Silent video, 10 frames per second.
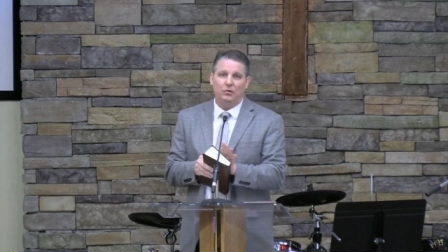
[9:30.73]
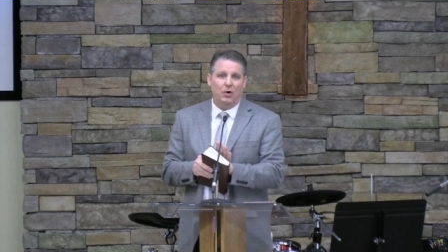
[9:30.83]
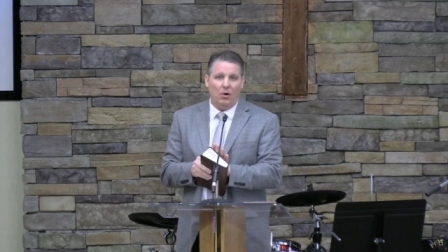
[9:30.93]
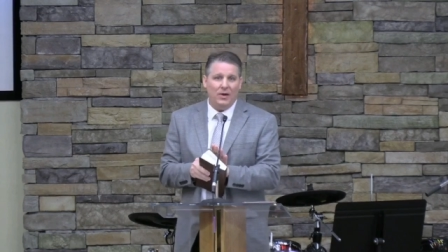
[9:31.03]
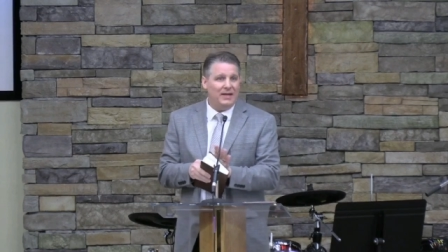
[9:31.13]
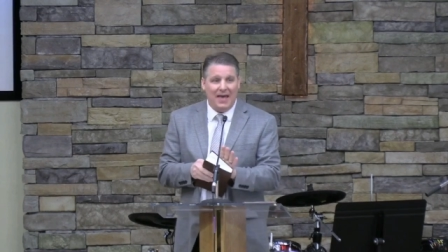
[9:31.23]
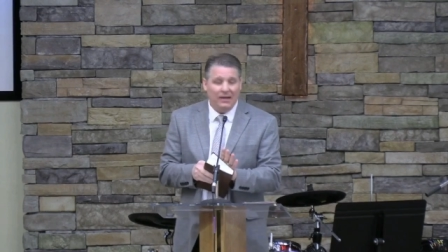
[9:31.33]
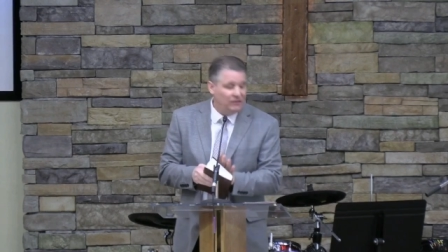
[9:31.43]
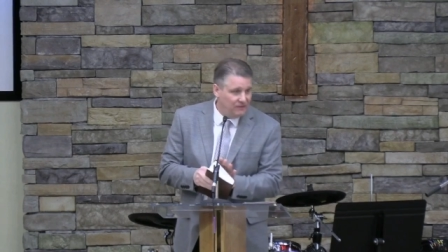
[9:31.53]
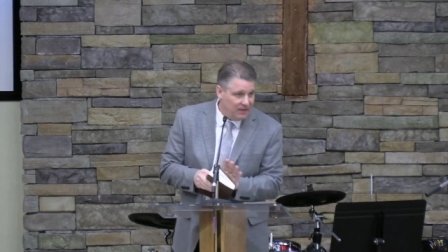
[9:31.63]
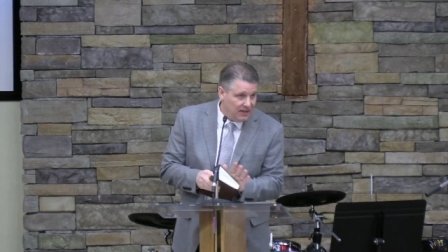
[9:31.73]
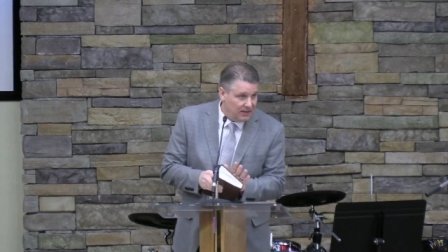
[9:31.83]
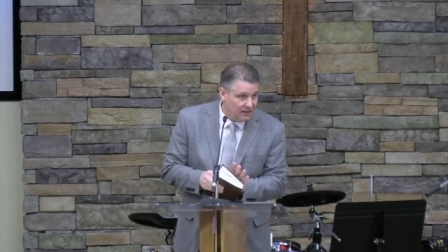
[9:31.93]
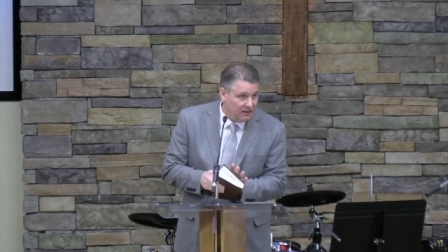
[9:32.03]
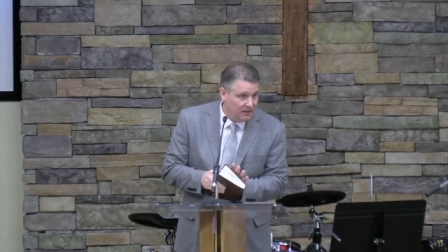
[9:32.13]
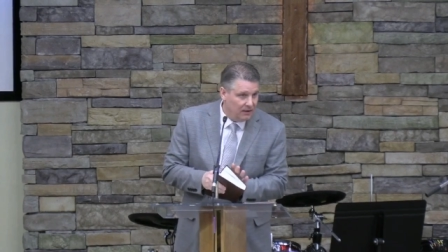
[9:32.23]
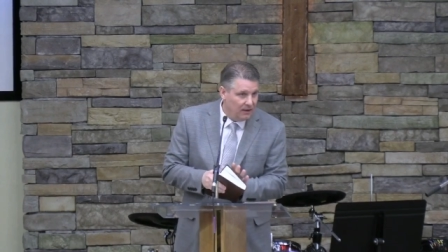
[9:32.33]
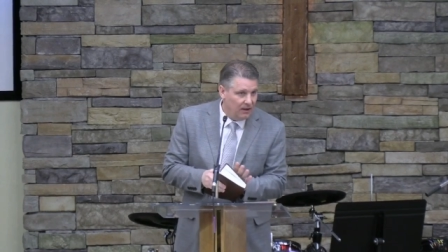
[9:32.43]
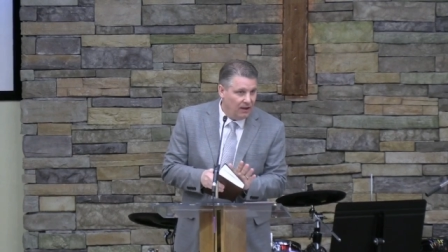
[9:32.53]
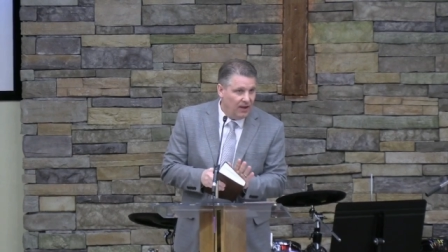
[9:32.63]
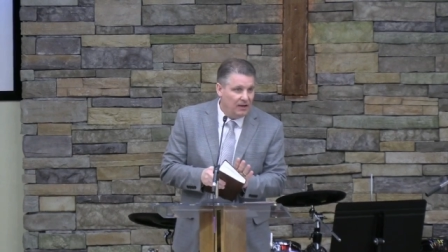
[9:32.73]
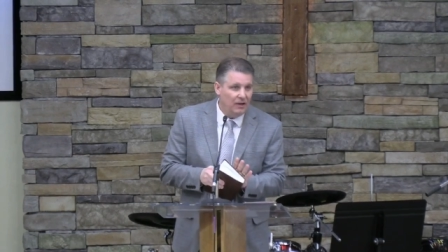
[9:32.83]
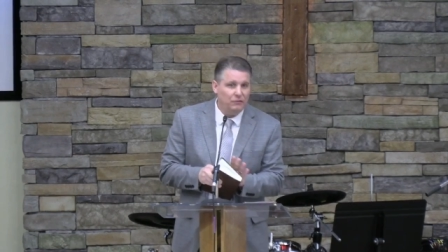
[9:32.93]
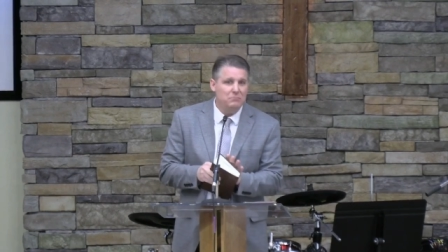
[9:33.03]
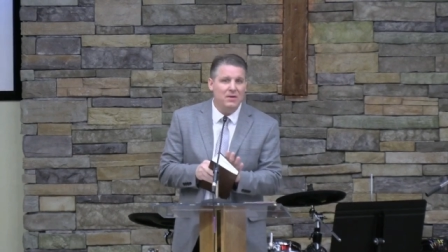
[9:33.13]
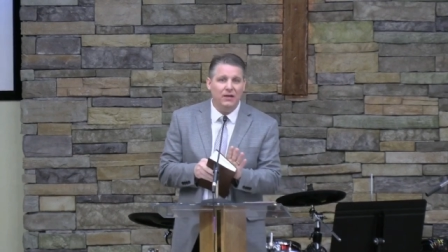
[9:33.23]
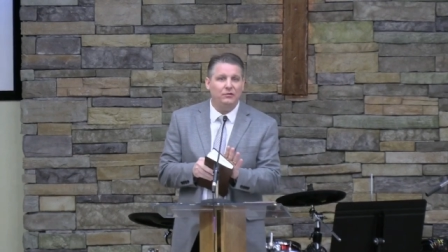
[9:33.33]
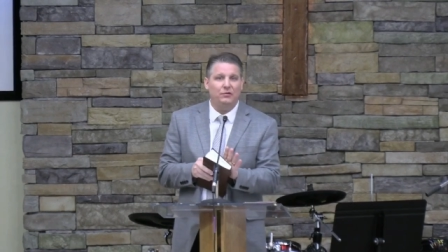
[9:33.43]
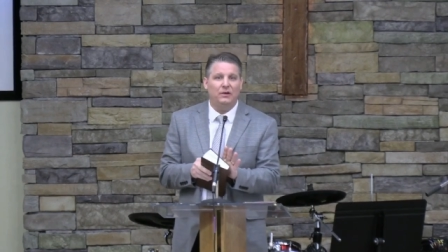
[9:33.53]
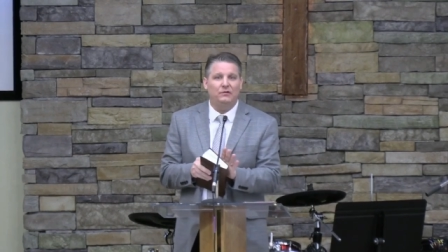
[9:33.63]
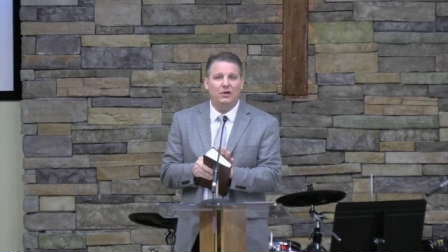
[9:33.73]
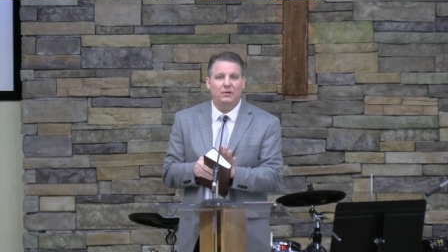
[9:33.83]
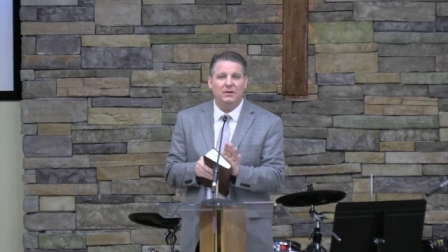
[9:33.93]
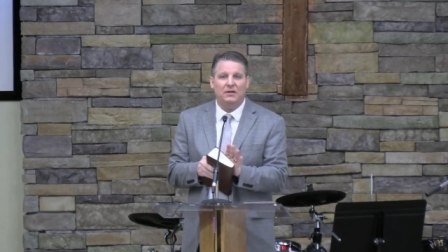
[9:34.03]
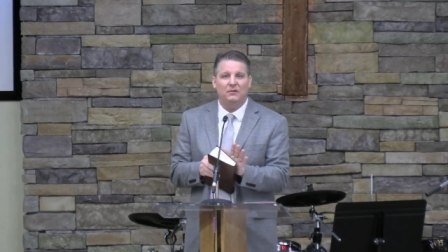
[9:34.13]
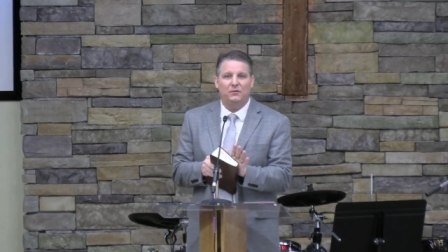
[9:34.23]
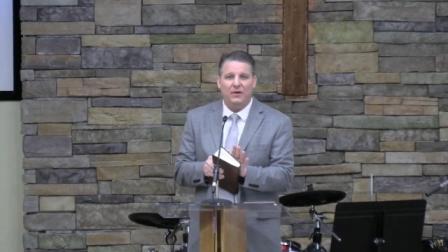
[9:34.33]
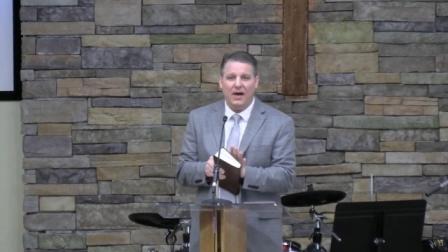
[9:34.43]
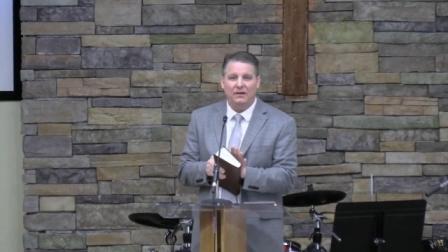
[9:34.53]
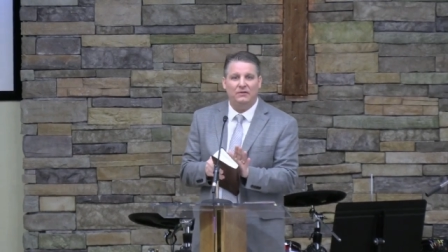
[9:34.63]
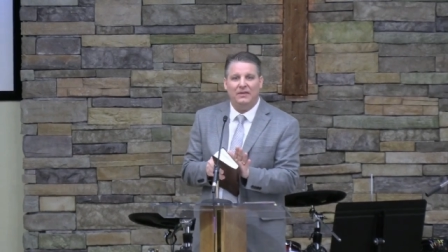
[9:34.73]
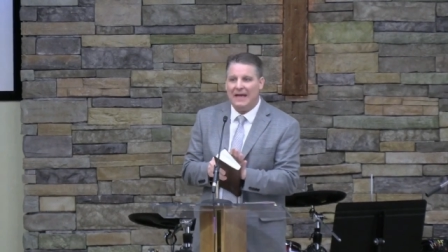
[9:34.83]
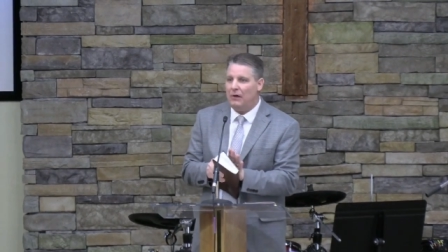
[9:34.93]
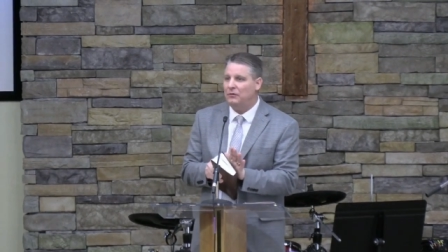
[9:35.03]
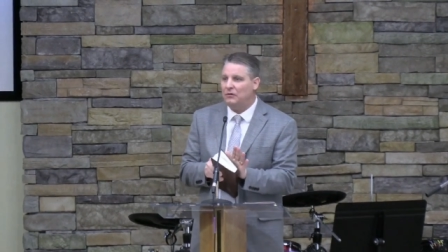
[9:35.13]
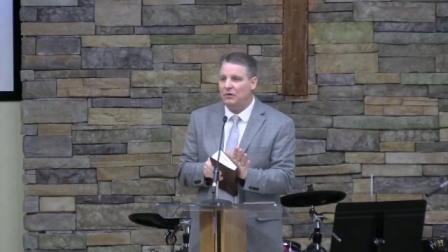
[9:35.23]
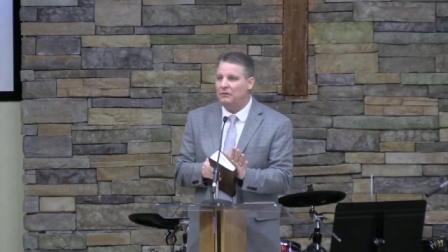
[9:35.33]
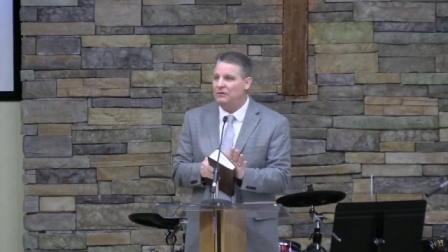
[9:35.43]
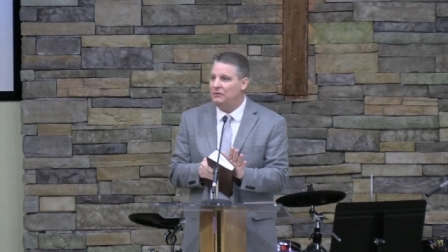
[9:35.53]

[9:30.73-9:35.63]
go into any city. And his ministry is going to be confined to the outskirts of